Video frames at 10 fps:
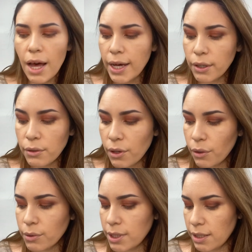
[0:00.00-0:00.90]
I don't
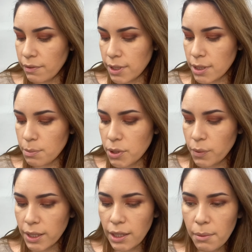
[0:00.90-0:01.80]
know the difference
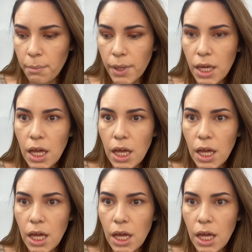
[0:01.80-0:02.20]
between them,